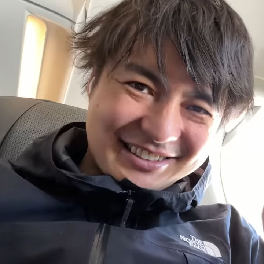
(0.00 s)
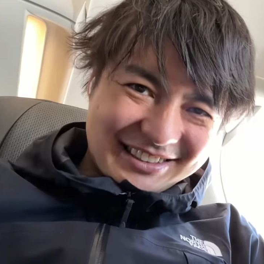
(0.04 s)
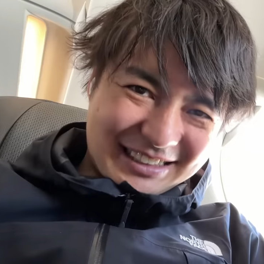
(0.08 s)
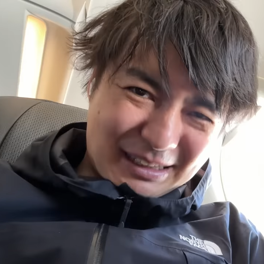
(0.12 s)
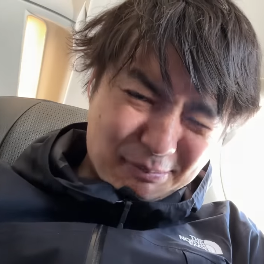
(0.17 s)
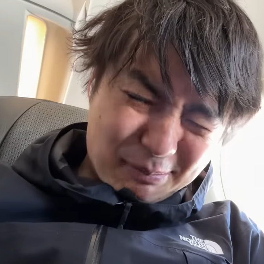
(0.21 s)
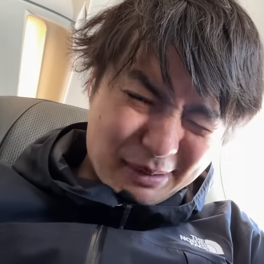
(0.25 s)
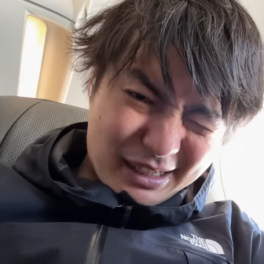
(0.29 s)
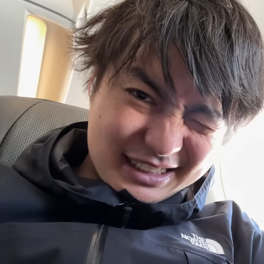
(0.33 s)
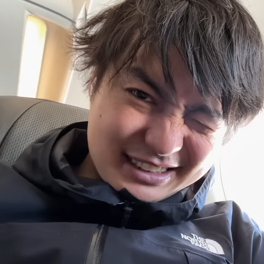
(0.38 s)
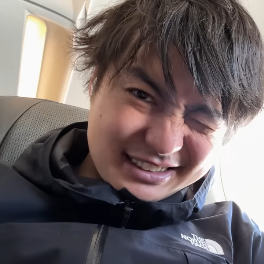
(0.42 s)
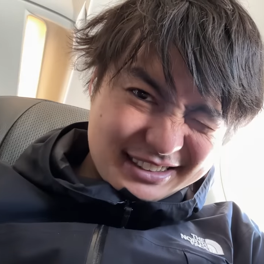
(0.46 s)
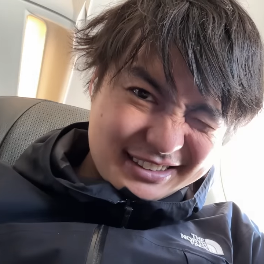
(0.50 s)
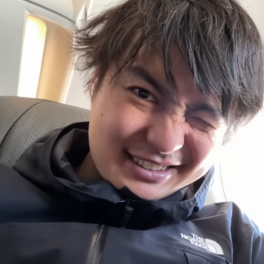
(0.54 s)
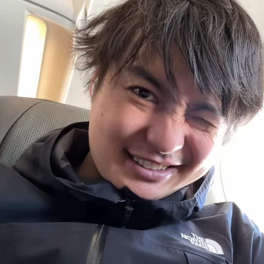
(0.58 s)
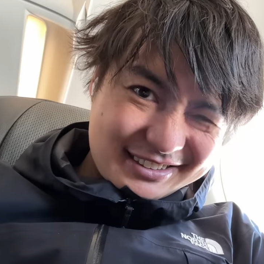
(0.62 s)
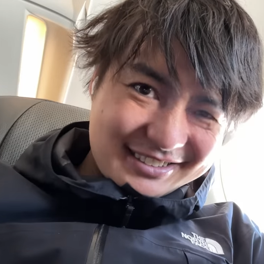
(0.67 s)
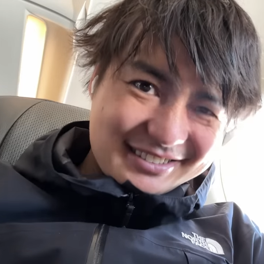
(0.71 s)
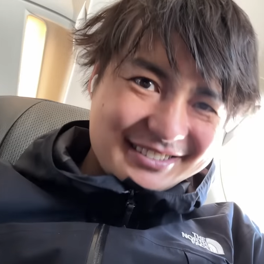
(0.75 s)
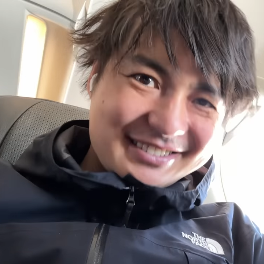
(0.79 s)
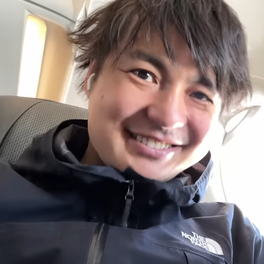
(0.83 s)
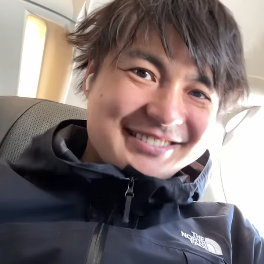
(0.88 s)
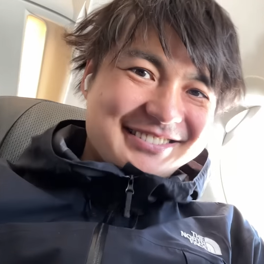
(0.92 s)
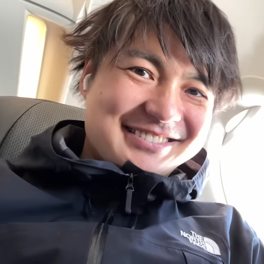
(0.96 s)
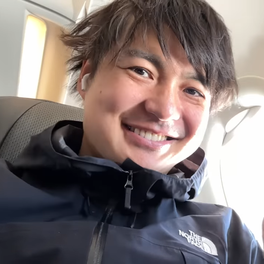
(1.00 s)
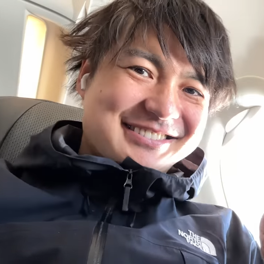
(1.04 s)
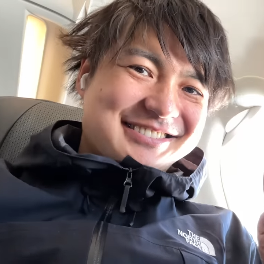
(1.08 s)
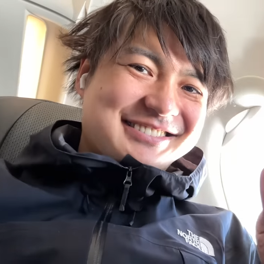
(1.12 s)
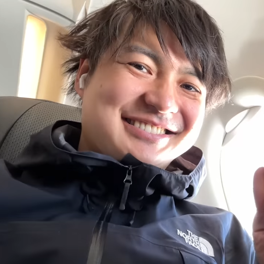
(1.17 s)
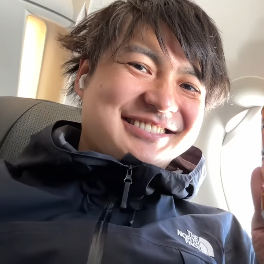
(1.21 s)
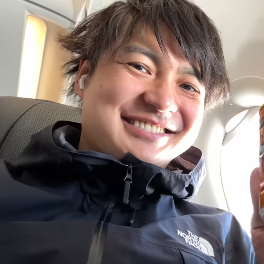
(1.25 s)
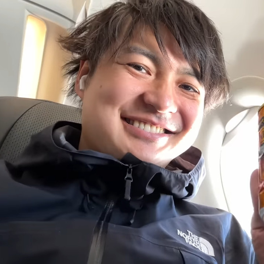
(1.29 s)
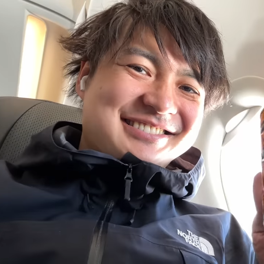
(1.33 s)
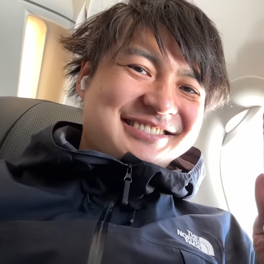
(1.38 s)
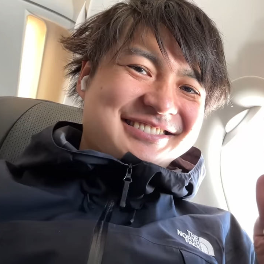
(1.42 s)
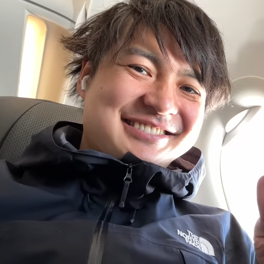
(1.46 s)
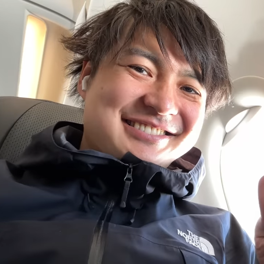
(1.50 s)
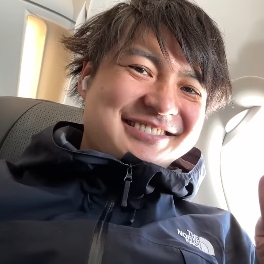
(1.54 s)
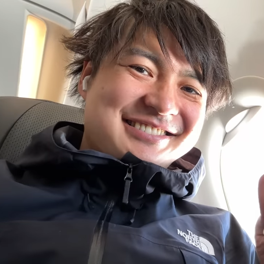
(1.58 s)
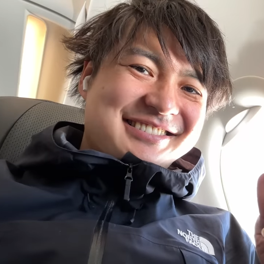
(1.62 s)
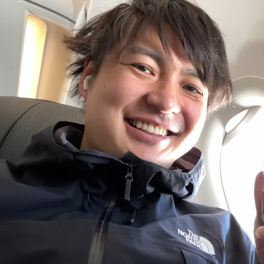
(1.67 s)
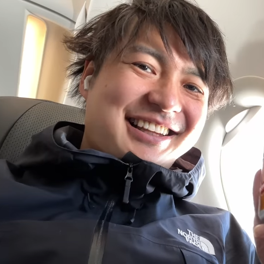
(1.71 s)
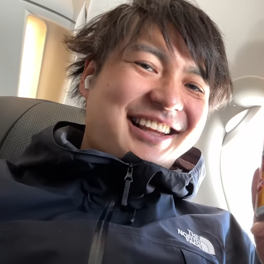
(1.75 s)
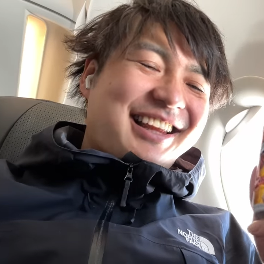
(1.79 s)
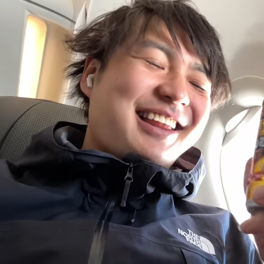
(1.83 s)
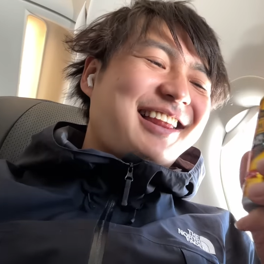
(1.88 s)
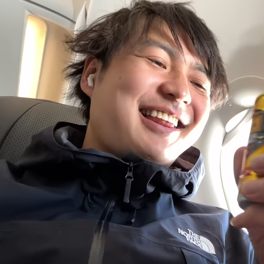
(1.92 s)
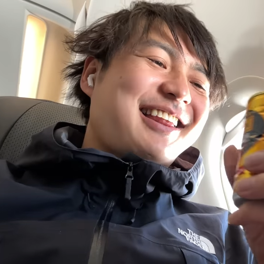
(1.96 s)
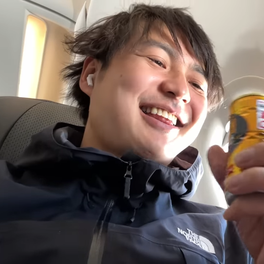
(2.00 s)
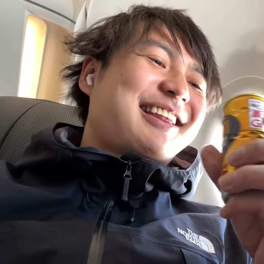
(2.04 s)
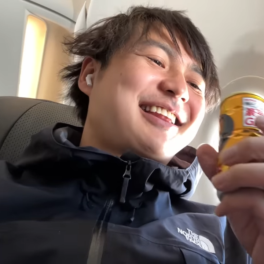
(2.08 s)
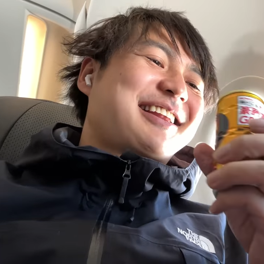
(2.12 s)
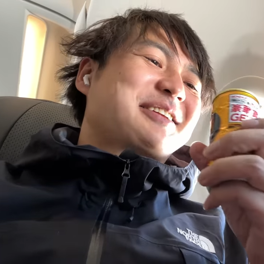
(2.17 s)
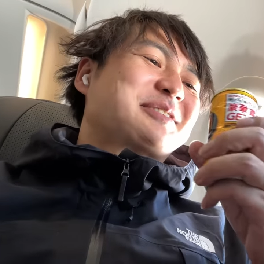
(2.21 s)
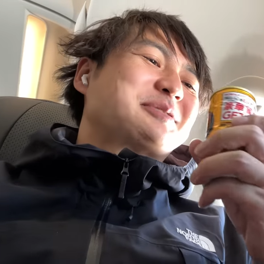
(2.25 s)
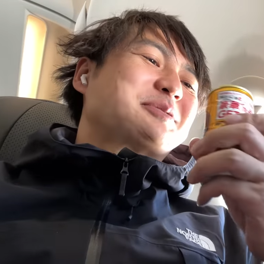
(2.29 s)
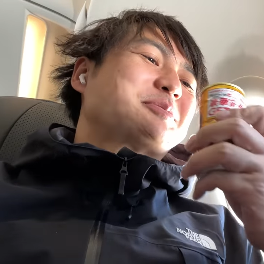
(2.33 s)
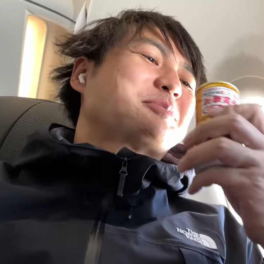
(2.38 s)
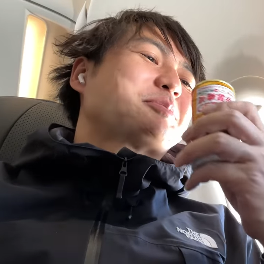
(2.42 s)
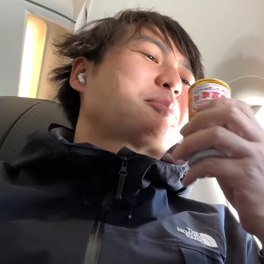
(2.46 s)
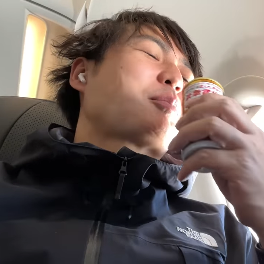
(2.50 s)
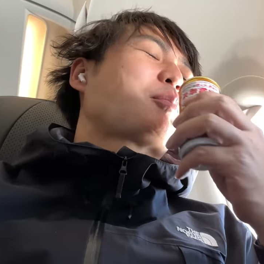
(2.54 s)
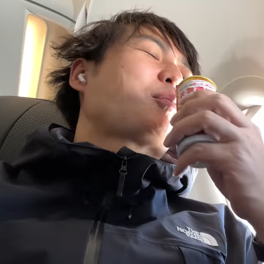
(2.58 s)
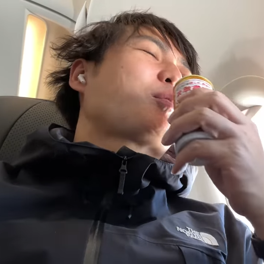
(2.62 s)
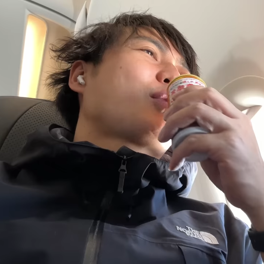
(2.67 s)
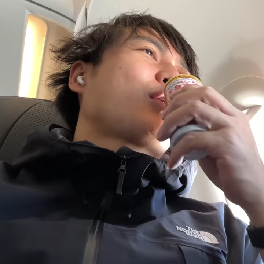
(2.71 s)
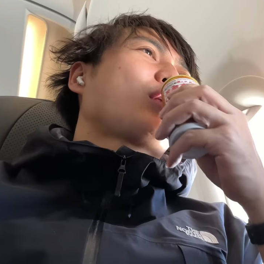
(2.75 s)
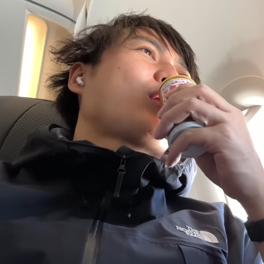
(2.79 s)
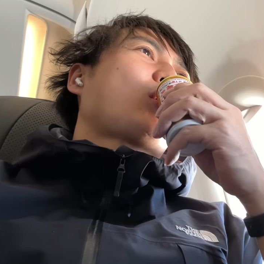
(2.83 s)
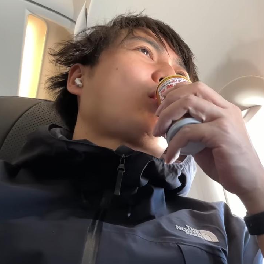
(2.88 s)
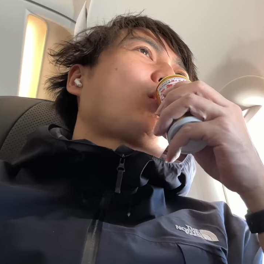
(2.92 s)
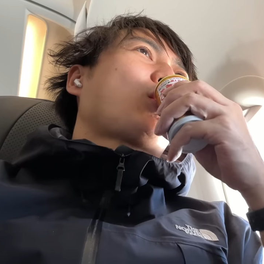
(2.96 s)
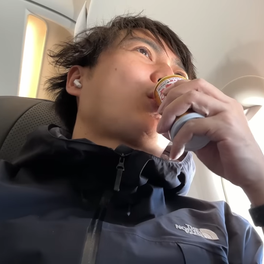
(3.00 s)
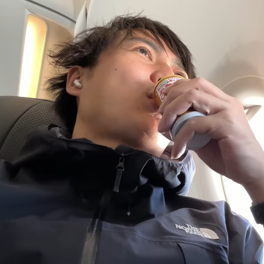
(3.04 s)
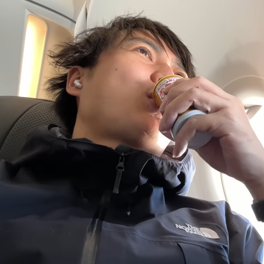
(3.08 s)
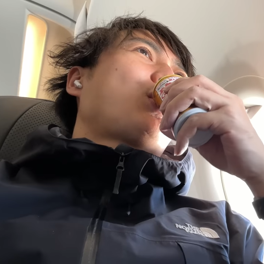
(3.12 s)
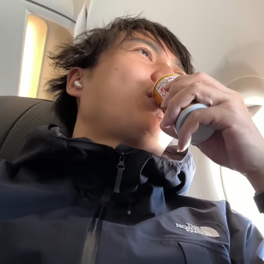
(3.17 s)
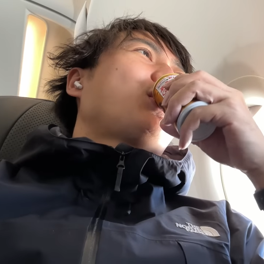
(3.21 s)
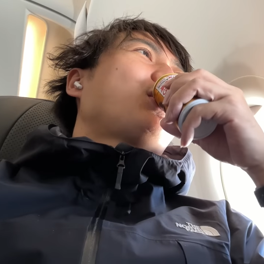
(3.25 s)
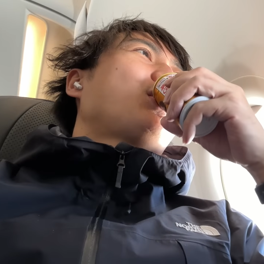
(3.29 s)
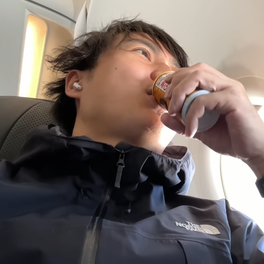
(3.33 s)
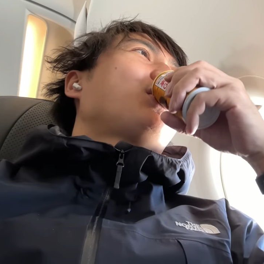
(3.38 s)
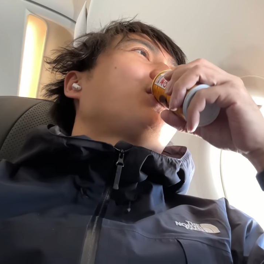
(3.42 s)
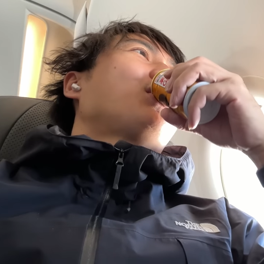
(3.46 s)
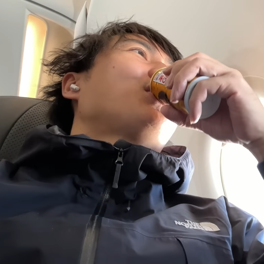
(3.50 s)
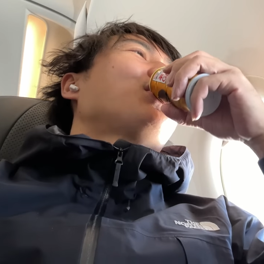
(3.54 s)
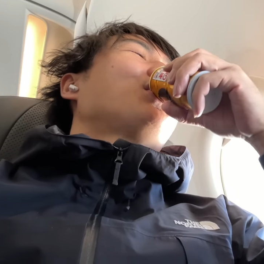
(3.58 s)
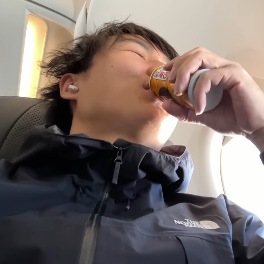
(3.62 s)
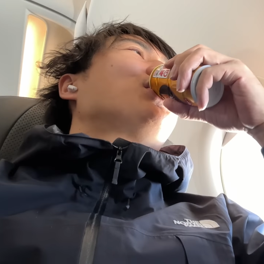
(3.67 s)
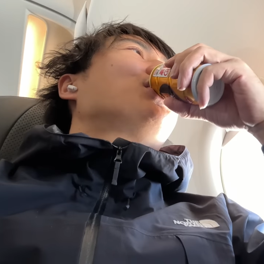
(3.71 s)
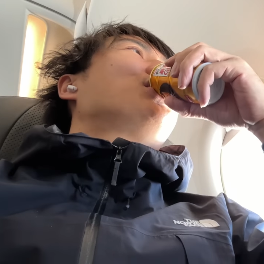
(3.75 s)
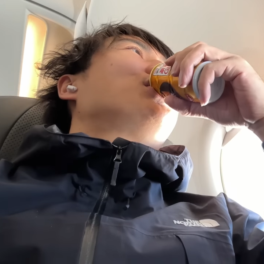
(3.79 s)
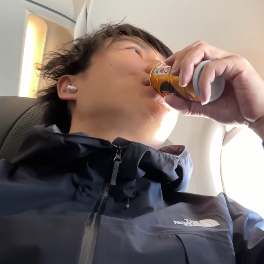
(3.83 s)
Kanpai! I love coffee, but drinking